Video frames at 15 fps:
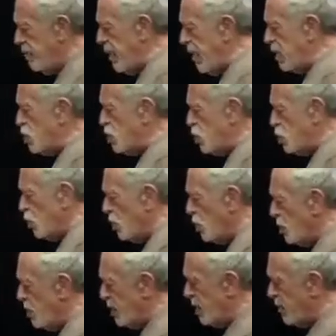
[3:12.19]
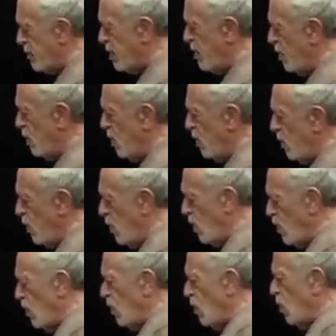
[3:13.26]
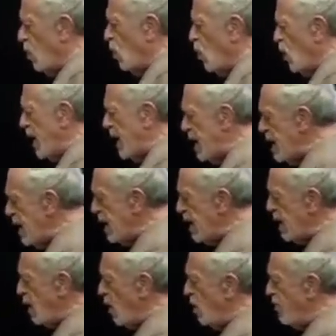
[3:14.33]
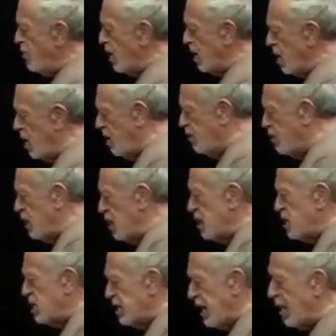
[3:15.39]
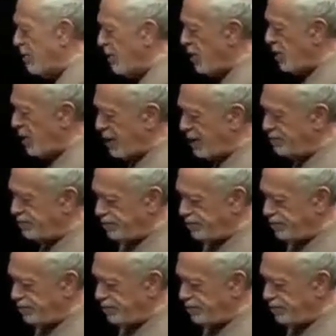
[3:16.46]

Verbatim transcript: make sure that we overcome scapegoating.